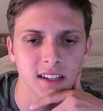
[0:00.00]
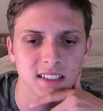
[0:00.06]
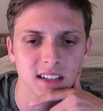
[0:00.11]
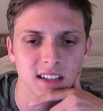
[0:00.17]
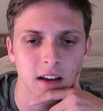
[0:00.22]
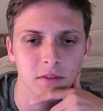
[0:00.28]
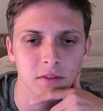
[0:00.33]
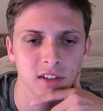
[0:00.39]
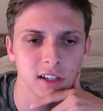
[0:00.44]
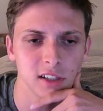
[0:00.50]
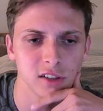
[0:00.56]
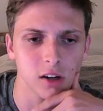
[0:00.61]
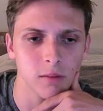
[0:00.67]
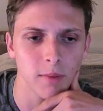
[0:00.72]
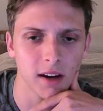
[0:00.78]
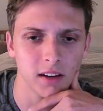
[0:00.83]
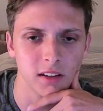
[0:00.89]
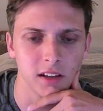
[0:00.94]
I was going to drop
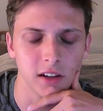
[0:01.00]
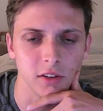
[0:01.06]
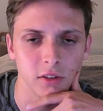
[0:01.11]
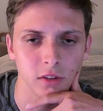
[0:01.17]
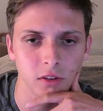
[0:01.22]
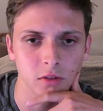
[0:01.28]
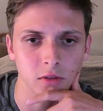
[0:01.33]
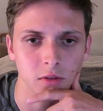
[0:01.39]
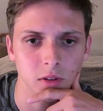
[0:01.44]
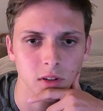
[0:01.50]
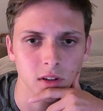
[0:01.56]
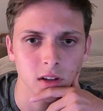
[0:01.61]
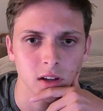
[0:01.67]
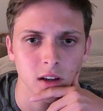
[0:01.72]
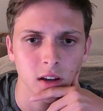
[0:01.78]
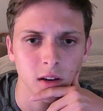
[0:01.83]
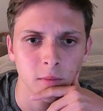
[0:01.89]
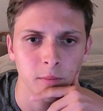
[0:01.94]
back to e2,
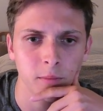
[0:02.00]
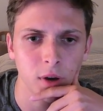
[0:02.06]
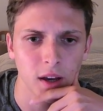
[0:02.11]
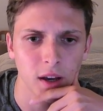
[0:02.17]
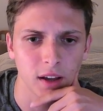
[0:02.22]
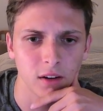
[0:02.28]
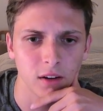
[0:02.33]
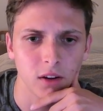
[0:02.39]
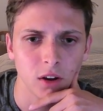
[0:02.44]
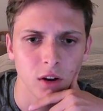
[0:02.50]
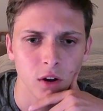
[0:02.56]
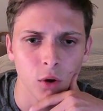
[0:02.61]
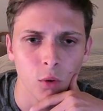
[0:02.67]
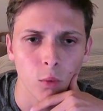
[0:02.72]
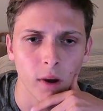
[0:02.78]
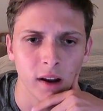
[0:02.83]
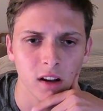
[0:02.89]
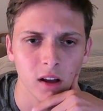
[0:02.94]
but
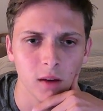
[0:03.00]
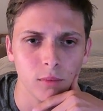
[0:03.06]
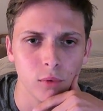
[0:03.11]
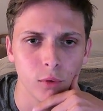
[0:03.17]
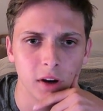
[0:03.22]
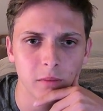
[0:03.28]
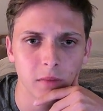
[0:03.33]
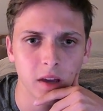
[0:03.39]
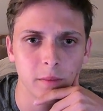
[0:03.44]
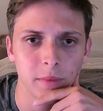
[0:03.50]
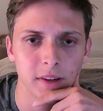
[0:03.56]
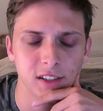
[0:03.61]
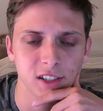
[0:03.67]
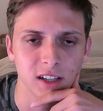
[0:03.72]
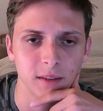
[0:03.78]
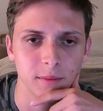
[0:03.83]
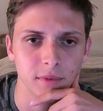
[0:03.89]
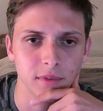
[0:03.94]
why not point my
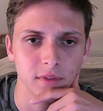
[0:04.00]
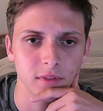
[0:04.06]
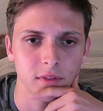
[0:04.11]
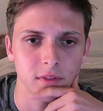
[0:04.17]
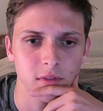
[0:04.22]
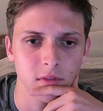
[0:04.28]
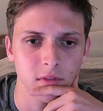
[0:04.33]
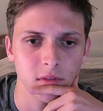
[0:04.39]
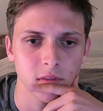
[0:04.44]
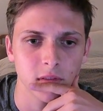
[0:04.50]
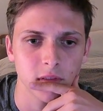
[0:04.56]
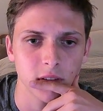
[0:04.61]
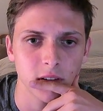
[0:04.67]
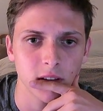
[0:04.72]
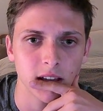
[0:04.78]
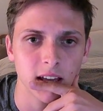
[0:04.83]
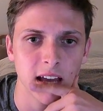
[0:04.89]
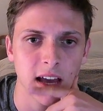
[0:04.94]
bishop
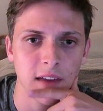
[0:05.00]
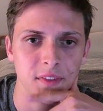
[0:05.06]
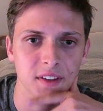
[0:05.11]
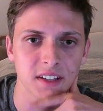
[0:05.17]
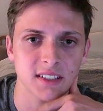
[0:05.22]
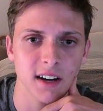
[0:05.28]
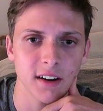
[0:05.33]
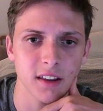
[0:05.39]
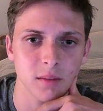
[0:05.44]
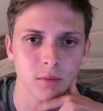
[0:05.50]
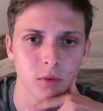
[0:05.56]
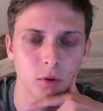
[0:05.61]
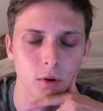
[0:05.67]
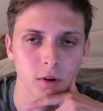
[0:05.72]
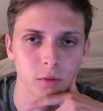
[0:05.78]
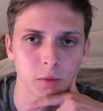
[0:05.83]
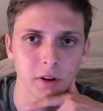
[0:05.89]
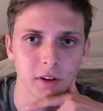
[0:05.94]
at the side of the
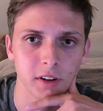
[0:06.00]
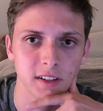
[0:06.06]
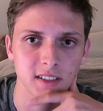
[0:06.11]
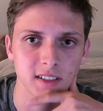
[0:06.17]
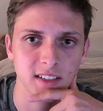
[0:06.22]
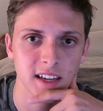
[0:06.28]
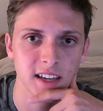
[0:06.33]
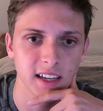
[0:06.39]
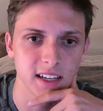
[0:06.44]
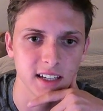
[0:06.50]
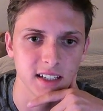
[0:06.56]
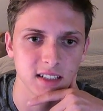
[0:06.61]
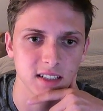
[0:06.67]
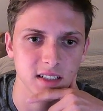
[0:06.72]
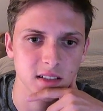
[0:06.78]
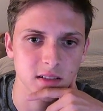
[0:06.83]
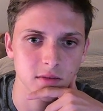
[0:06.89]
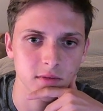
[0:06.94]
board where his king
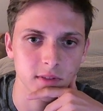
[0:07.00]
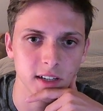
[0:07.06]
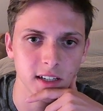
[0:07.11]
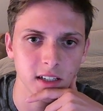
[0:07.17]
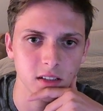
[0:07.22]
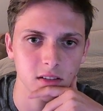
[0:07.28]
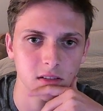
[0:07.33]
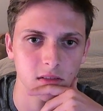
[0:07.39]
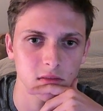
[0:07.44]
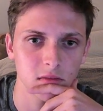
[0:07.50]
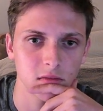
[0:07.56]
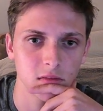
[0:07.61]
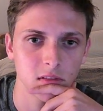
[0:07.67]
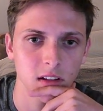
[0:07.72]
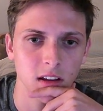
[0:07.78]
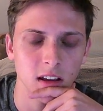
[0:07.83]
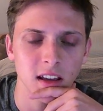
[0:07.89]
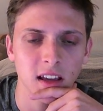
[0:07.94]
is, right?
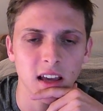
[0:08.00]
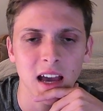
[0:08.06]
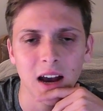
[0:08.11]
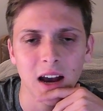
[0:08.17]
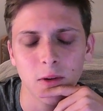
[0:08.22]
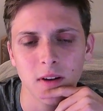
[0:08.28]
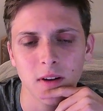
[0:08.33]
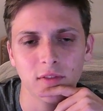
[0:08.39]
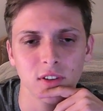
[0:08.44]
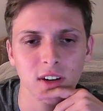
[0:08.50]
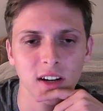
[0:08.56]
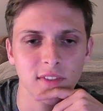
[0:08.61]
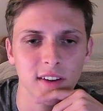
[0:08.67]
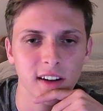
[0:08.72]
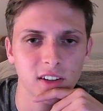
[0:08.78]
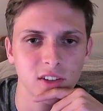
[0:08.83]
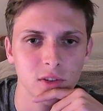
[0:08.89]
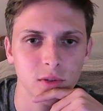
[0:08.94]
However, if I
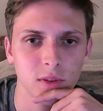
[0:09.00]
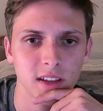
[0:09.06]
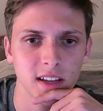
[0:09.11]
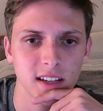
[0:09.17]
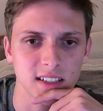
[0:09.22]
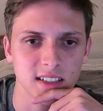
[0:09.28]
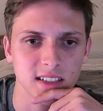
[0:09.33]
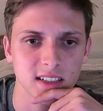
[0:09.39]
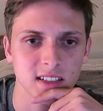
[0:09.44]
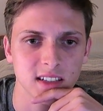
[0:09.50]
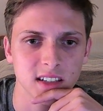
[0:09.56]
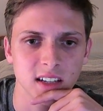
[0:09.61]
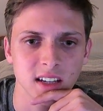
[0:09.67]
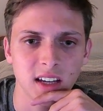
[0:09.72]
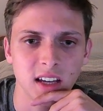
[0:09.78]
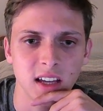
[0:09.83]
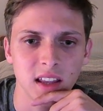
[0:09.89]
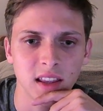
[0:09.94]
do this,
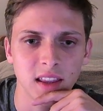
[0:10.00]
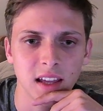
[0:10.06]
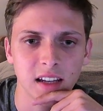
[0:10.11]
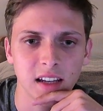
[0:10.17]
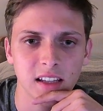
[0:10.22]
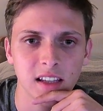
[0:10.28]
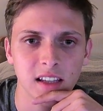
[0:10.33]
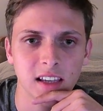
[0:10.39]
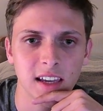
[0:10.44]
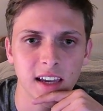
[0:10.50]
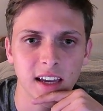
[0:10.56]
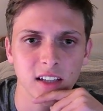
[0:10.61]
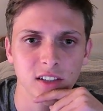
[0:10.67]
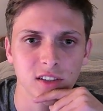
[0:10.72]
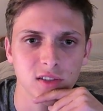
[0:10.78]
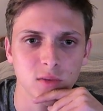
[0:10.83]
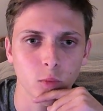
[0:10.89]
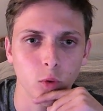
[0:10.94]
then he can
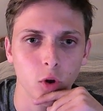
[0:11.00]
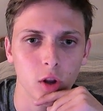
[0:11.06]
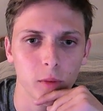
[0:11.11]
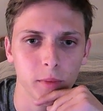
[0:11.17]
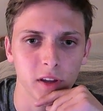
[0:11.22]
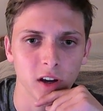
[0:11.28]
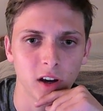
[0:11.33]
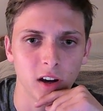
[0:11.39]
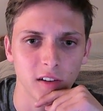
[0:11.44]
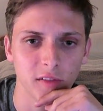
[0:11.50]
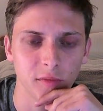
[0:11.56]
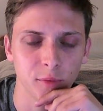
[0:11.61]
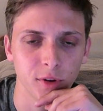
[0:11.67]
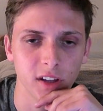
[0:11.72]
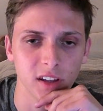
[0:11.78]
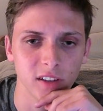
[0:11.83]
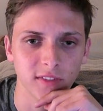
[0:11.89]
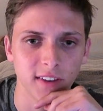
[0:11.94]
just wall me off
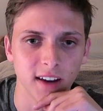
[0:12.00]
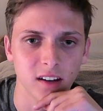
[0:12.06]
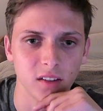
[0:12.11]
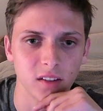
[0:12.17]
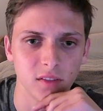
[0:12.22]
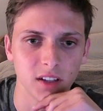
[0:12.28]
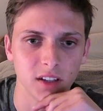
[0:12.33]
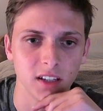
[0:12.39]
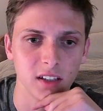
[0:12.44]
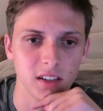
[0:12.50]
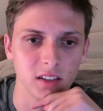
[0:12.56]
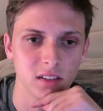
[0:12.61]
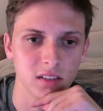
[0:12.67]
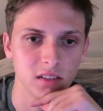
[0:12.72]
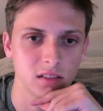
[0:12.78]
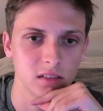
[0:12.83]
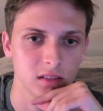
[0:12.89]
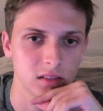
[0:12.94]
pretty effectively.
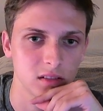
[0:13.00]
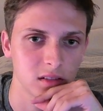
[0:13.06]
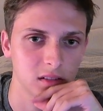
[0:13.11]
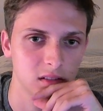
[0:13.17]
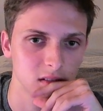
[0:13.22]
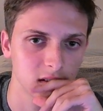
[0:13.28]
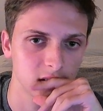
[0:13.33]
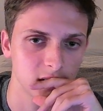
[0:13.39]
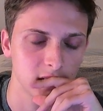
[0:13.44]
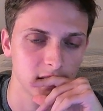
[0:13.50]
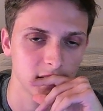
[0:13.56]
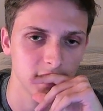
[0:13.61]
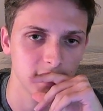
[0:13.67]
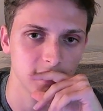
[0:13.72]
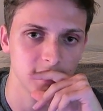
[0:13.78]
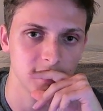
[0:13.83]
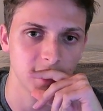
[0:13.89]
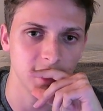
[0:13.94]

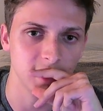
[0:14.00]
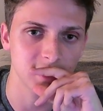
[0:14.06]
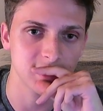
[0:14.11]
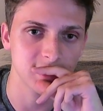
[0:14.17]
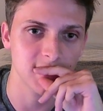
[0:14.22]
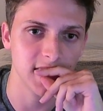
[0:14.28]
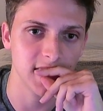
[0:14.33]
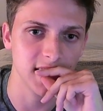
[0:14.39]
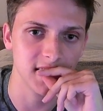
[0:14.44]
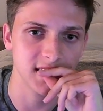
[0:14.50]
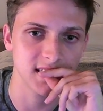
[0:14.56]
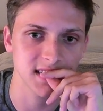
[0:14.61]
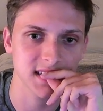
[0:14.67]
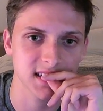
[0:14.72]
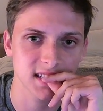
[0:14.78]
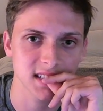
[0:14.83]
Takes.